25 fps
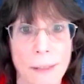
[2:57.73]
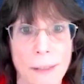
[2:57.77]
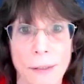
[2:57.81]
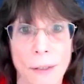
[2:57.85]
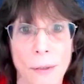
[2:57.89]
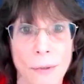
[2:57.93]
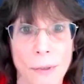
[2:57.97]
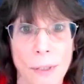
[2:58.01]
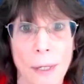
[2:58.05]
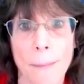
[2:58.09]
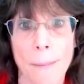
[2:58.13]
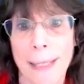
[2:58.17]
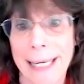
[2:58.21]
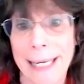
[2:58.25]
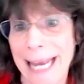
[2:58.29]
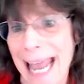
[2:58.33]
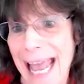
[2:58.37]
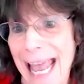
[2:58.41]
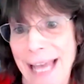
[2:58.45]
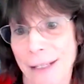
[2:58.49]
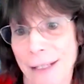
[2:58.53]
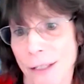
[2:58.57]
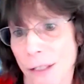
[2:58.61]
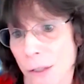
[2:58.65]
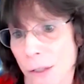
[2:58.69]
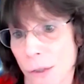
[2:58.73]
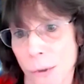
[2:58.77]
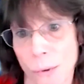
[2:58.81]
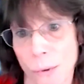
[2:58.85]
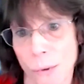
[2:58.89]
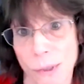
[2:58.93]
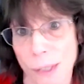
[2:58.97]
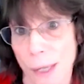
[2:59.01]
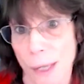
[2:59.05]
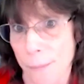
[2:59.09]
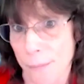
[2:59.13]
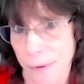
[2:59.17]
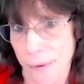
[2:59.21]
So somebody had to do
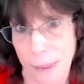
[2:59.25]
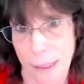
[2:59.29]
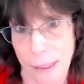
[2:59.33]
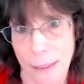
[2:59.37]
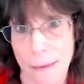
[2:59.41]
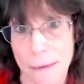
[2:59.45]
something.